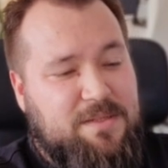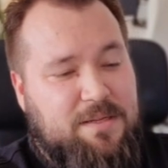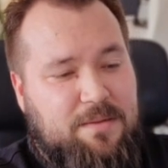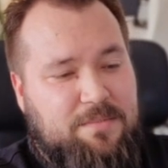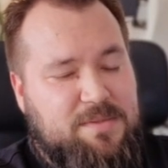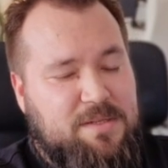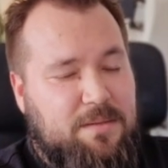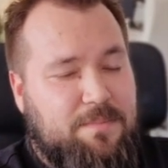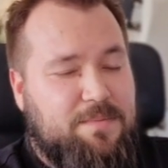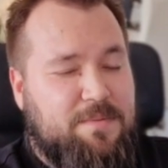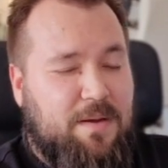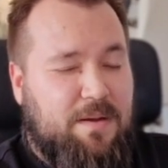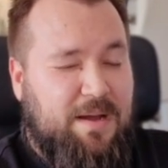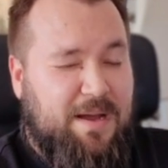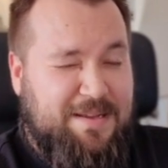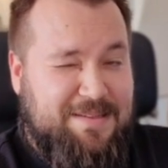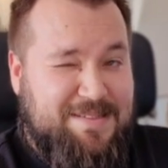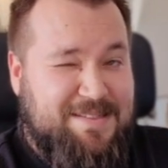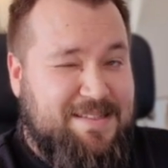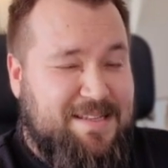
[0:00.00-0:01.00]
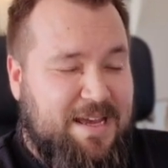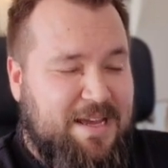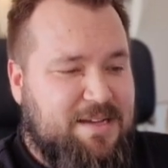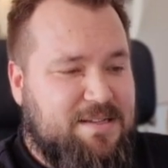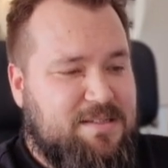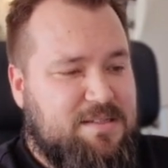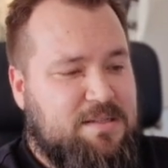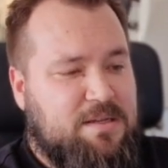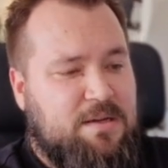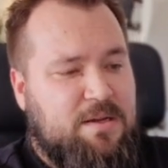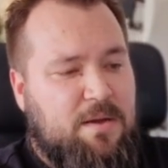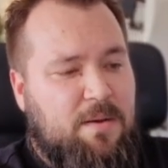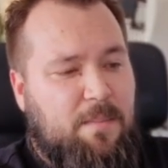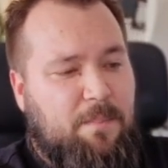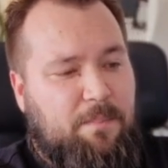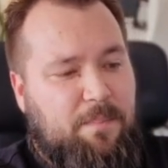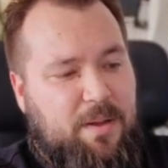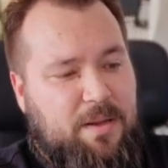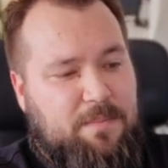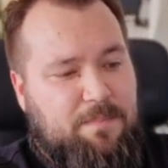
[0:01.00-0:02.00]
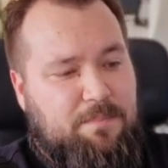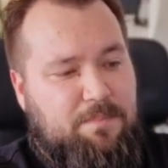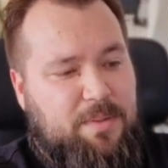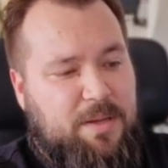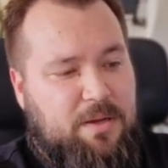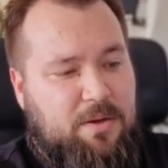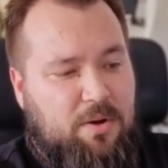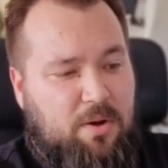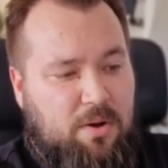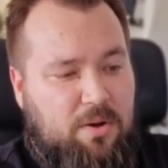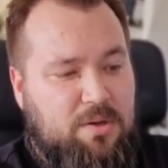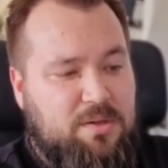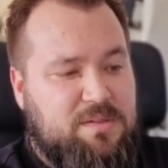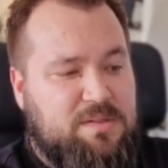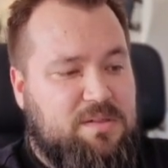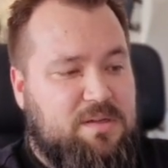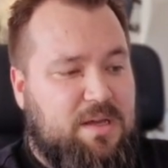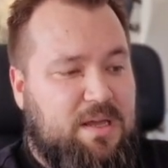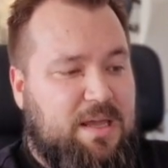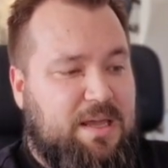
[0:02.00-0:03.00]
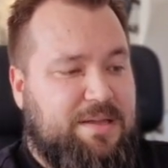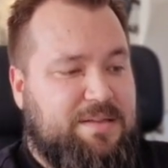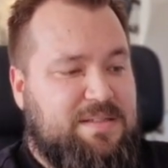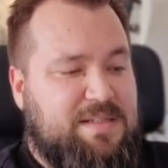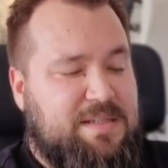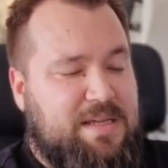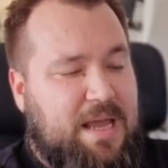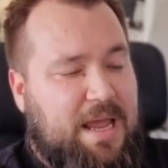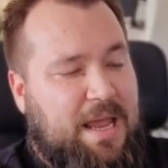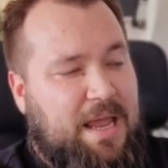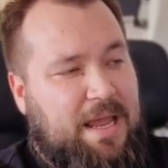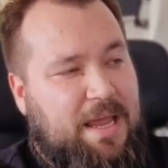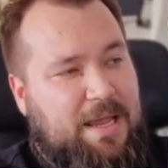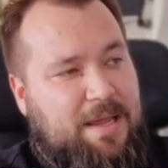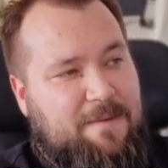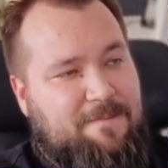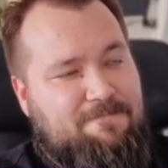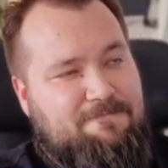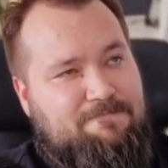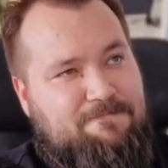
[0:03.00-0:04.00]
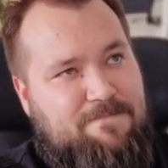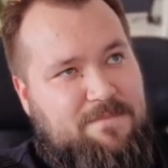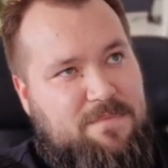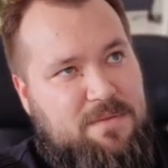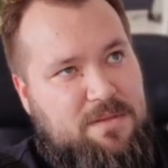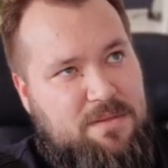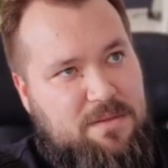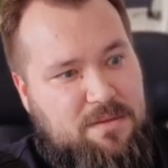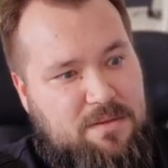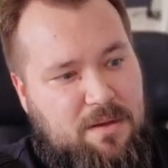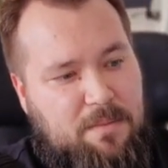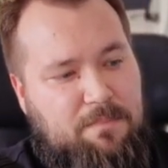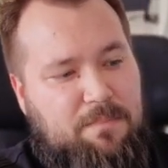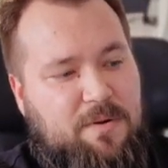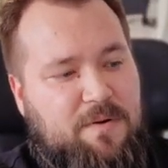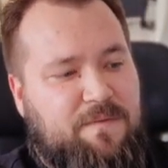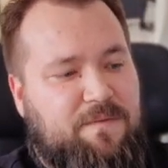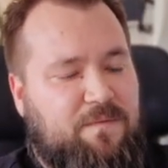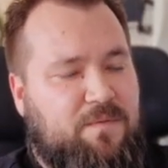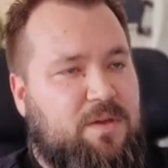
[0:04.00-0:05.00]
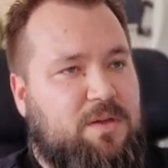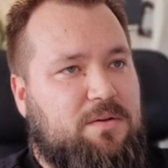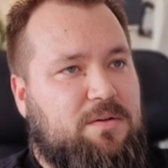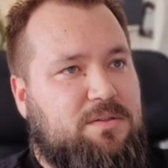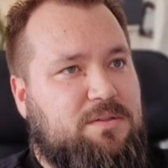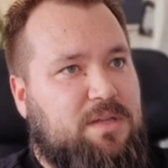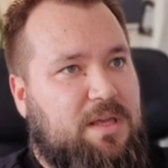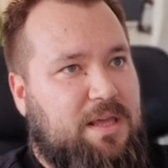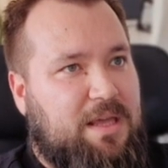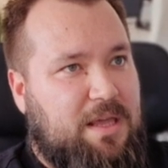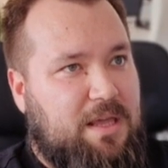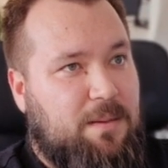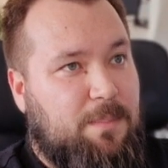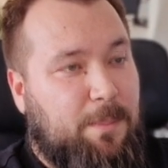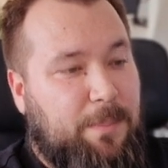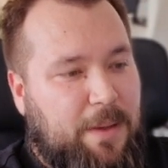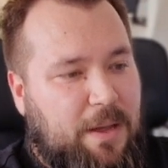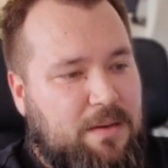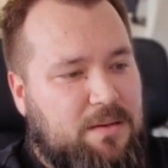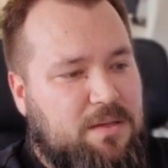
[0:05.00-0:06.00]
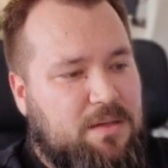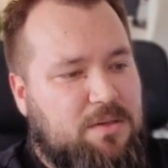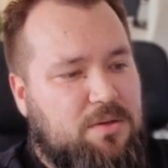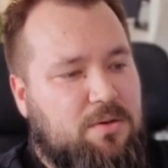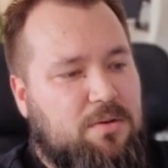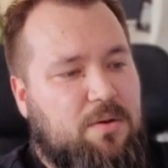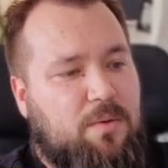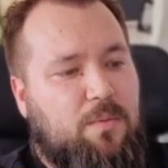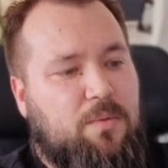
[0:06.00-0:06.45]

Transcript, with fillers: comes up as text, but because it's a number field in PandaDoc,